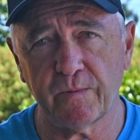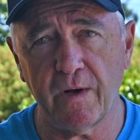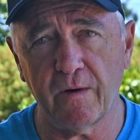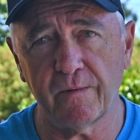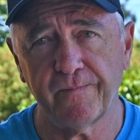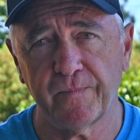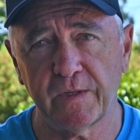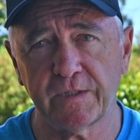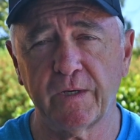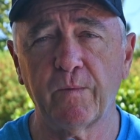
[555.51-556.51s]
well
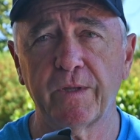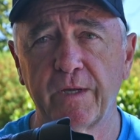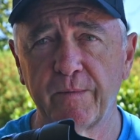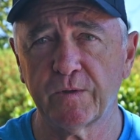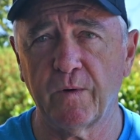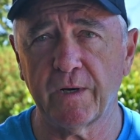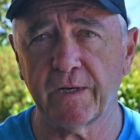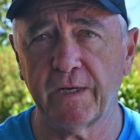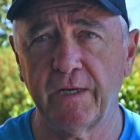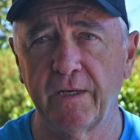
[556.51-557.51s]
and see what the image
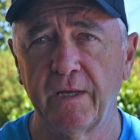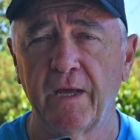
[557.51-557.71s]
quality